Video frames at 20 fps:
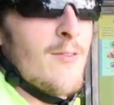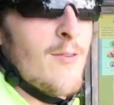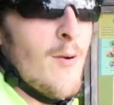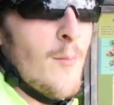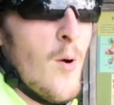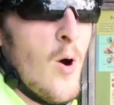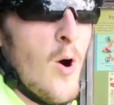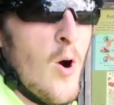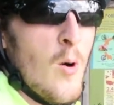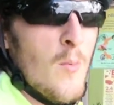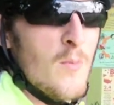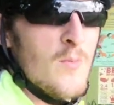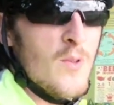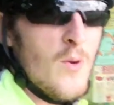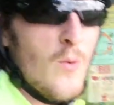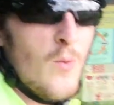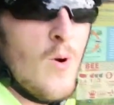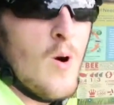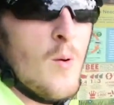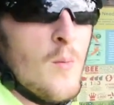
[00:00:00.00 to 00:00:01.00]
from home
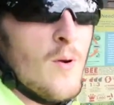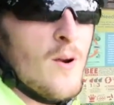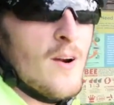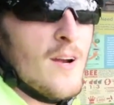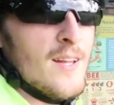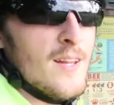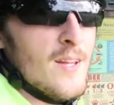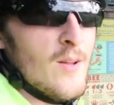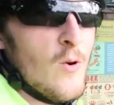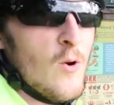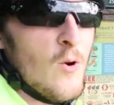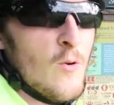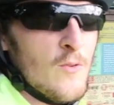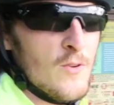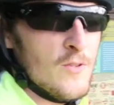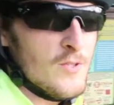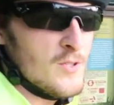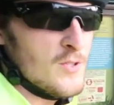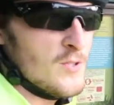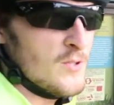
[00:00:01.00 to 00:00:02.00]
to Walmart and then
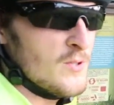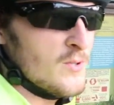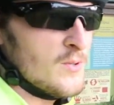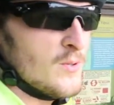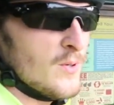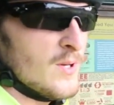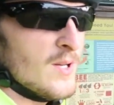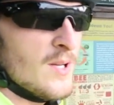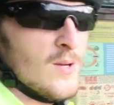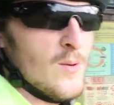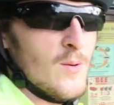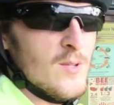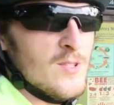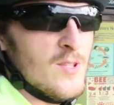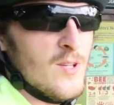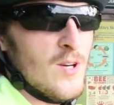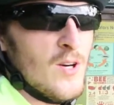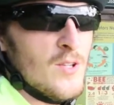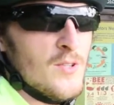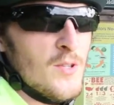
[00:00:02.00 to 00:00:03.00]
over to
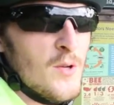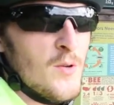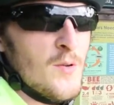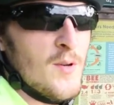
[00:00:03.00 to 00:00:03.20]
what's called the